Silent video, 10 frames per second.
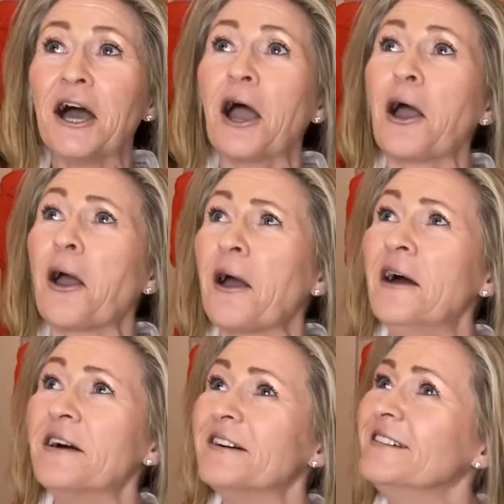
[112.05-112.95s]
I
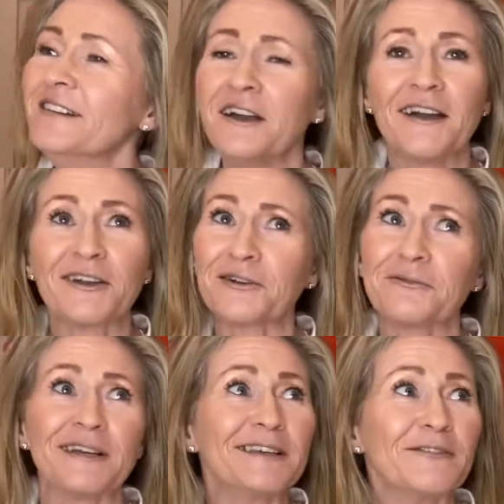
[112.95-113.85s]
don't know
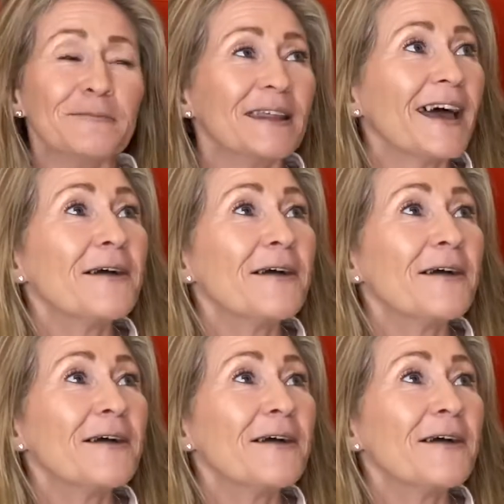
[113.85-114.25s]
why you're giving me that.